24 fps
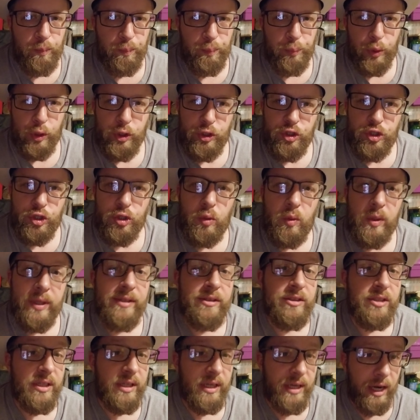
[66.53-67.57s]
put you in
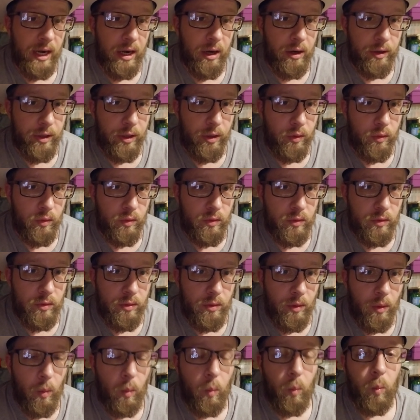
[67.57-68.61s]
scenarios
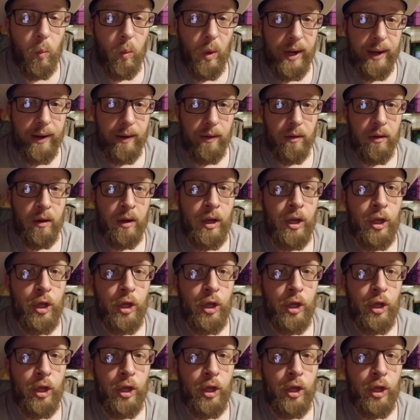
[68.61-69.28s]
where